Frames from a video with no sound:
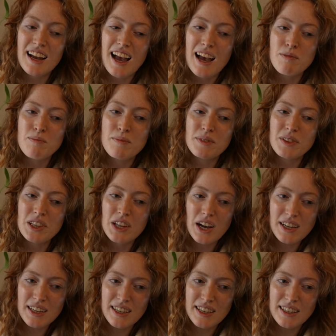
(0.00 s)
am
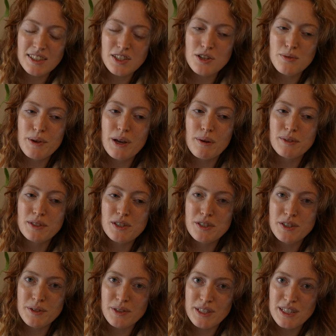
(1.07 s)
lucky to be able to
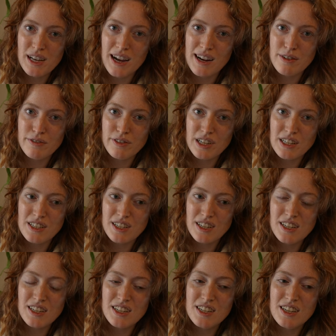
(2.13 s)
do this kind of
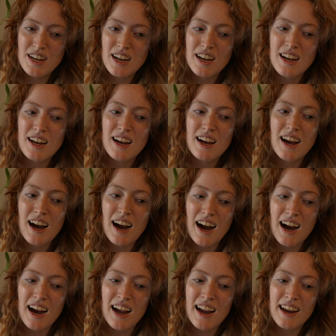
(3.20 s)
research.
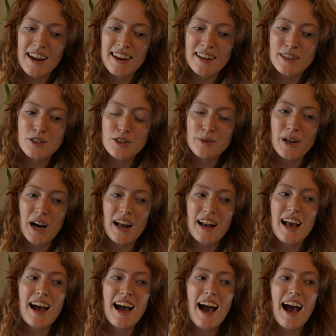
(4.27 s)
I do not
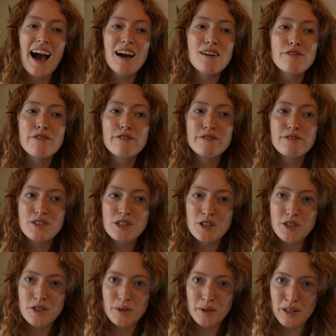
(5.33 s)
have to
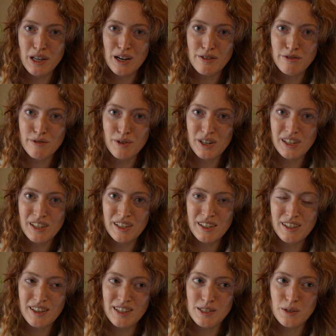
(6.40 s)
do a lot of work
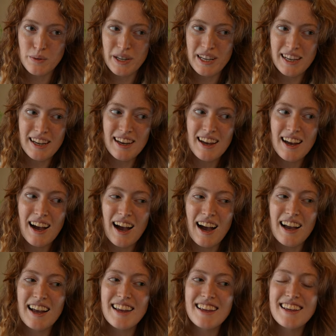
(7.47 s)
this week.
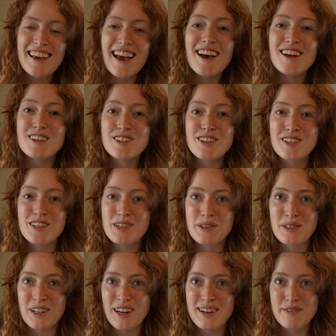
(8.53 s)
I get to do
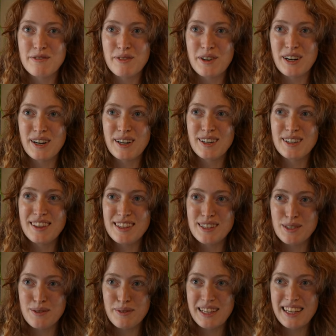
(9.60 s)
a lot of work
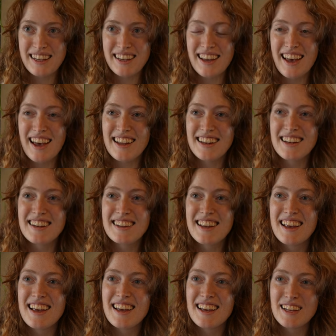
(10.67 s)
this week and
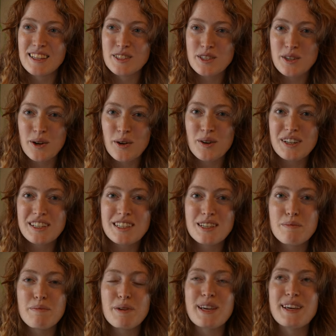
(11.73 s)
it's going to
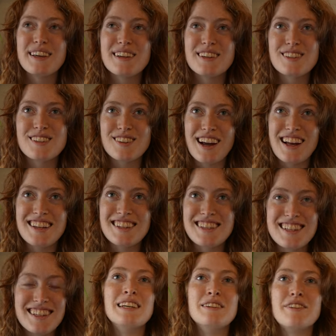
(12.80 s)
be great.
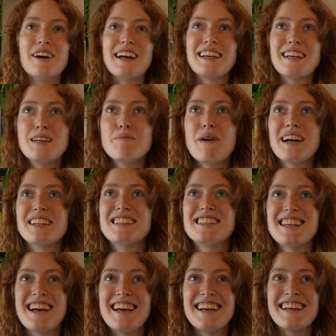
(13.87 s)
If I keep on
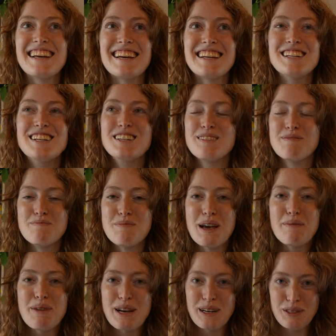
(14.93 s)
saying it,
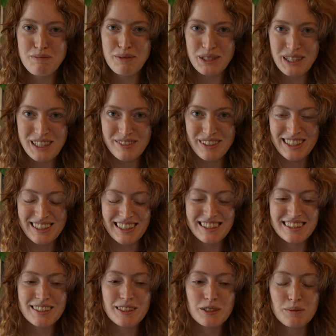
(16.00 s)
maybe I'll believe it
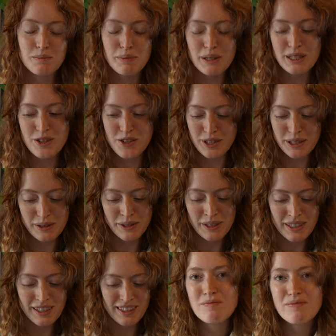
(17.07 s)
and it'll be true.
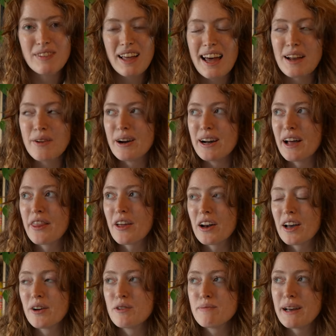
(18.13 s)
Anyway, I thought
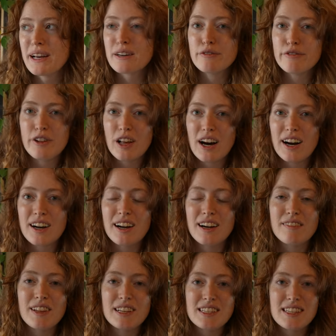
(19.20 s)
I would make a vlog
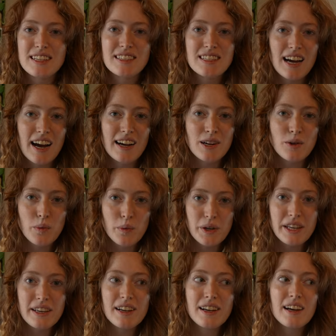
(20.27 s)
of this entire
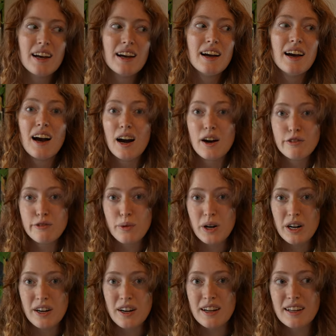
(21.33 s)
week of
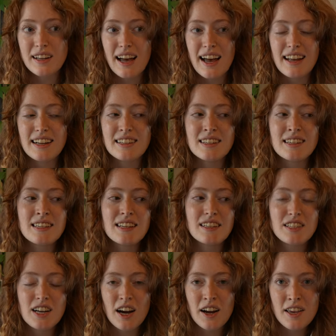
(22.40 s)
work and
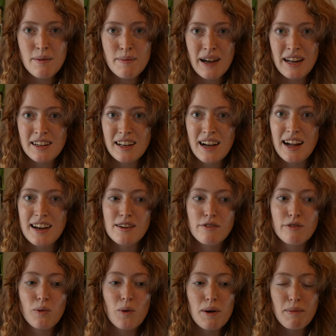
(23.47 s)
document kind
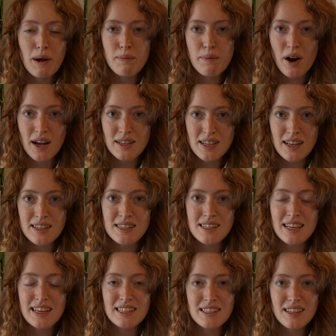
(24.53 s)
of what my process
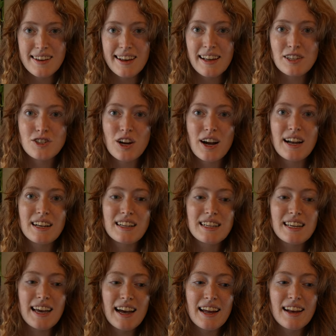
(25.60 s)
is like trying to
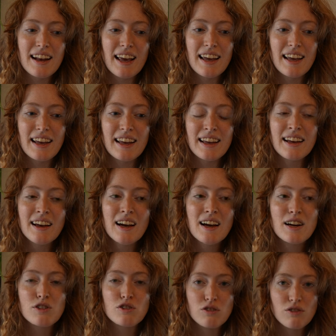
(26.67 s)
get a
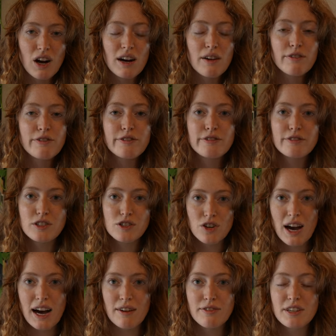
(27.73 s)
rough
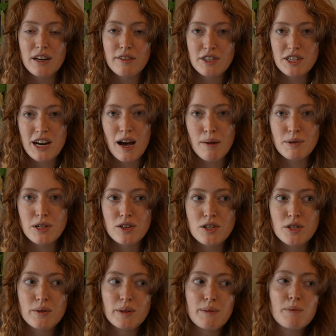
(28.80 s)
draft of a chapter
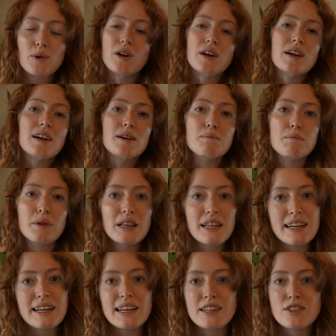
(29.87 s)
to a more
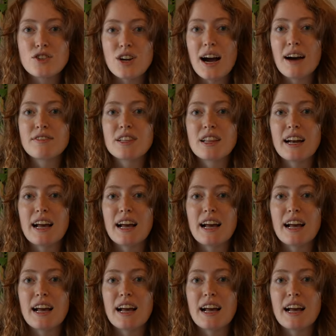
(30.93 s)
completed draft that